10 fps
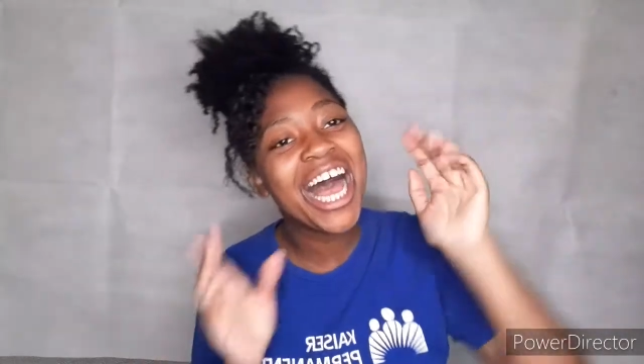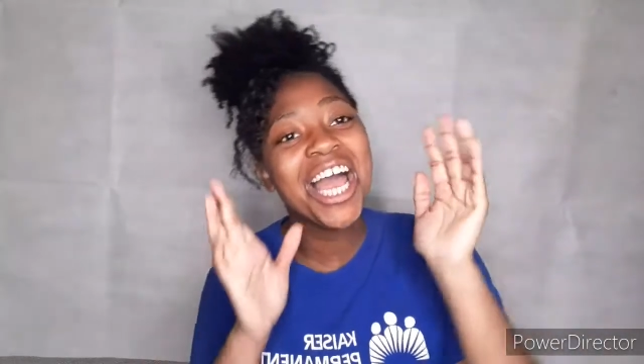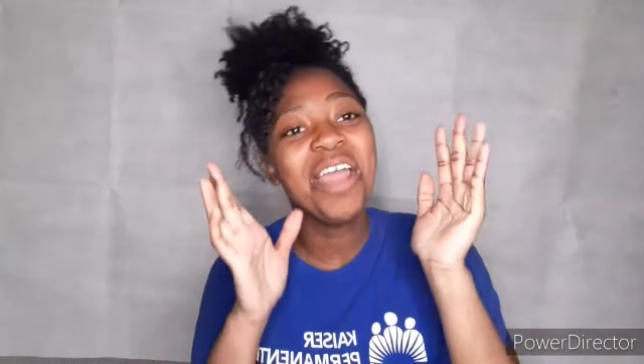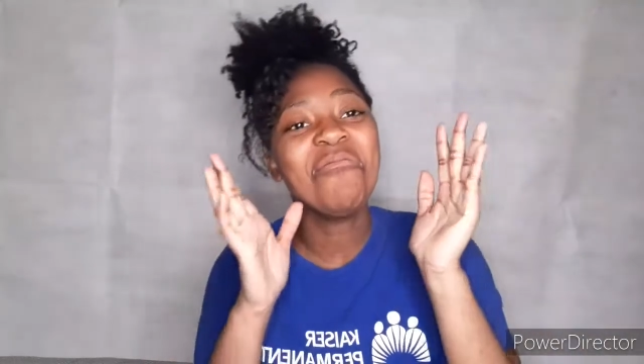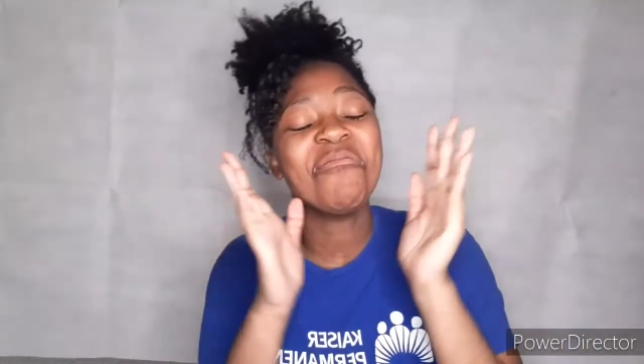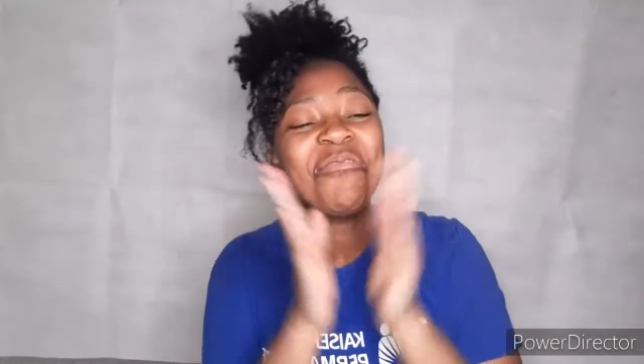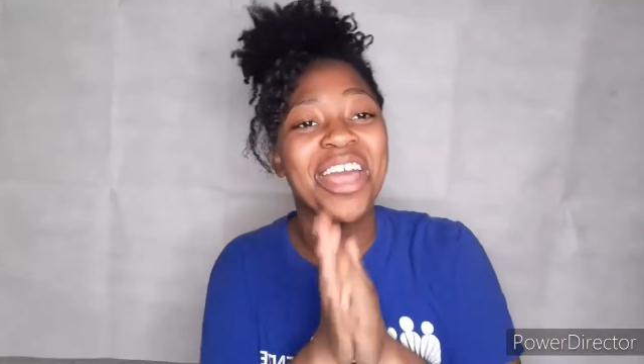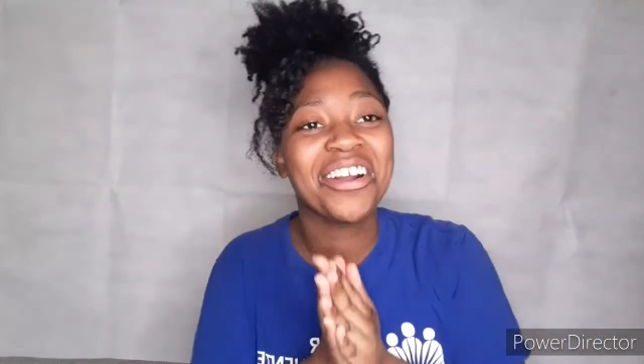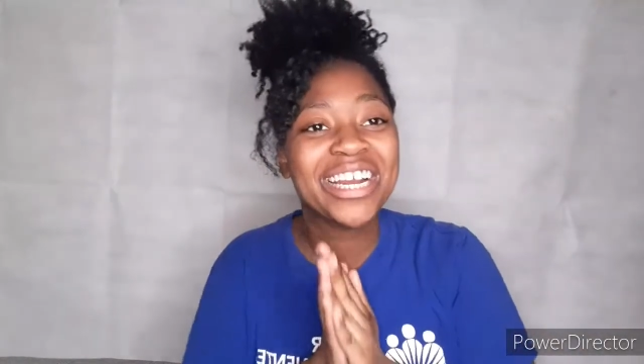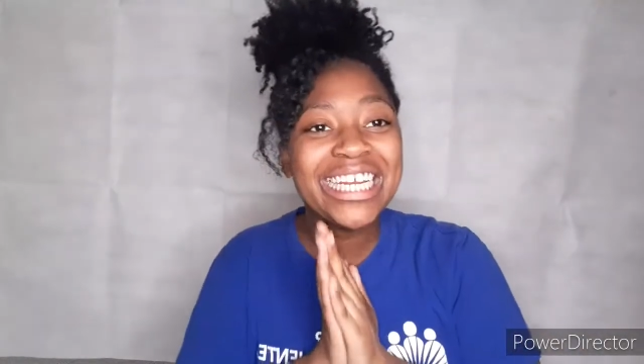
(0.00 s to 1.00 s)
I'm
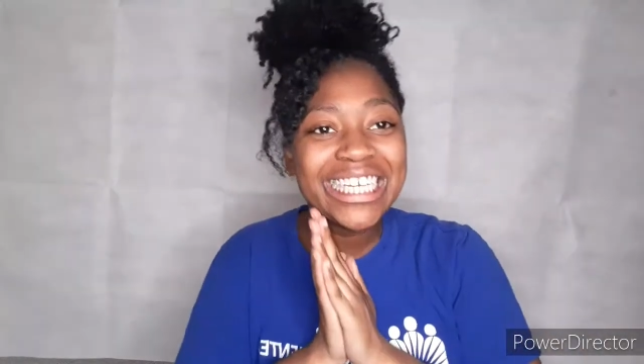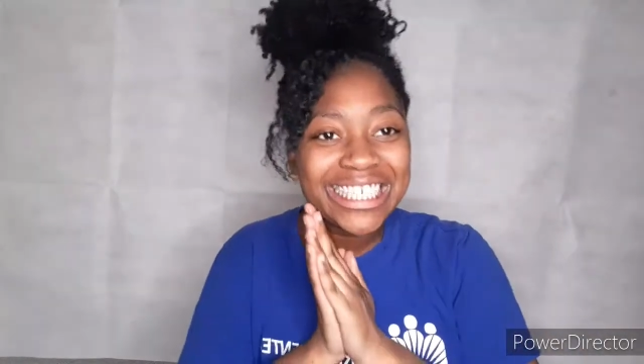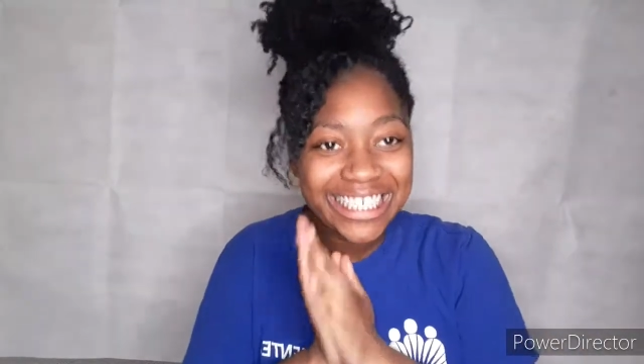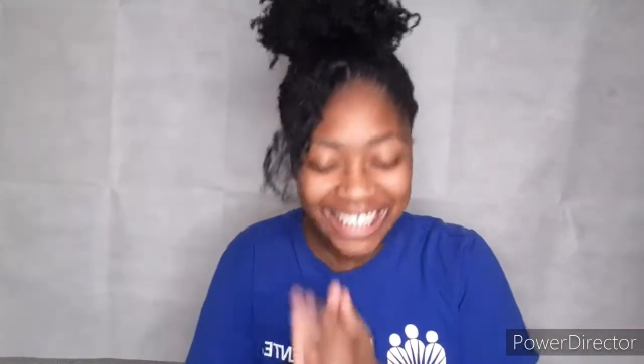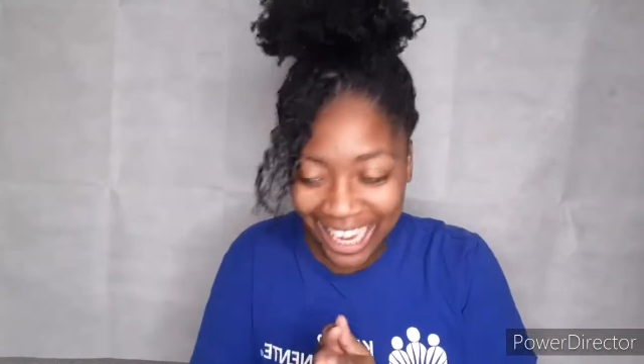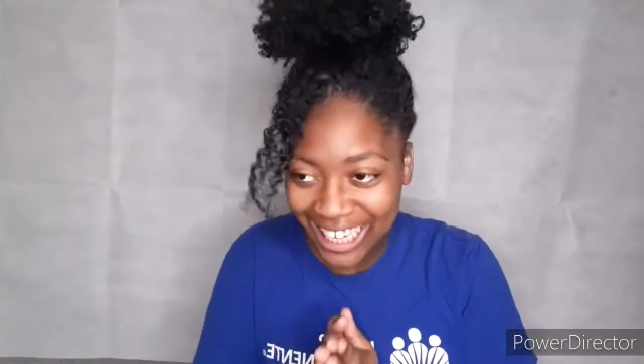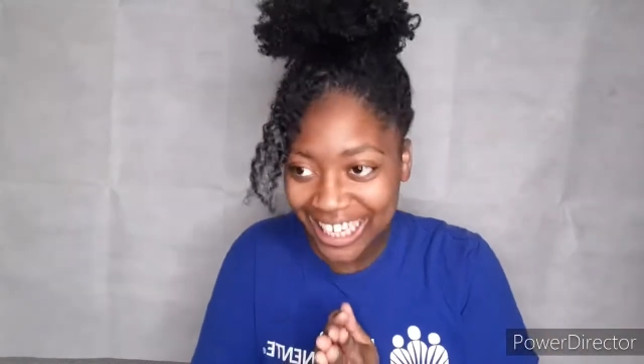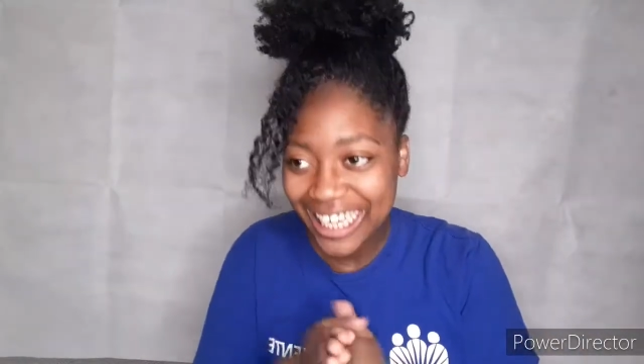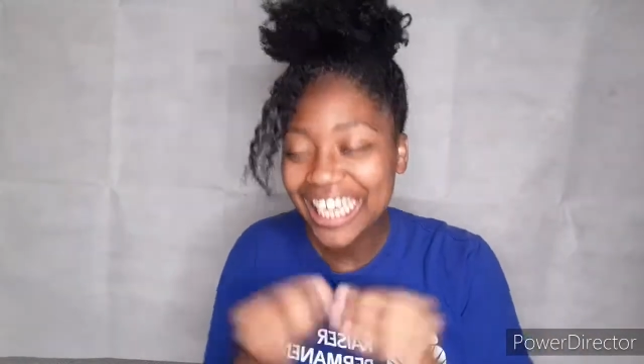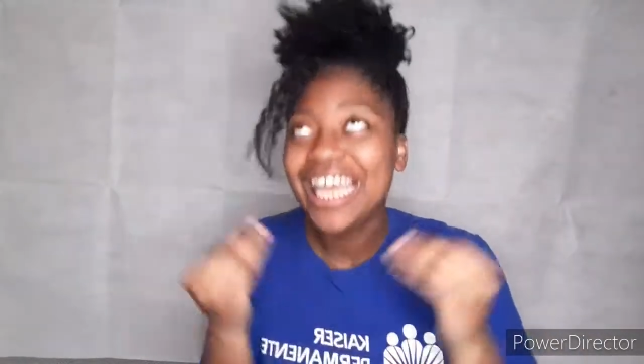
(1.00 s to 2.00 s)
very
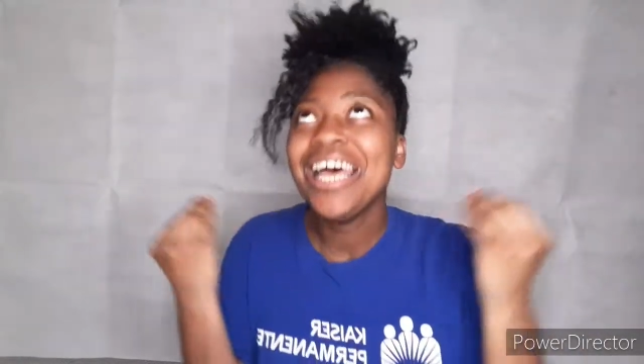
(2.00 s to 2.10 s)
excited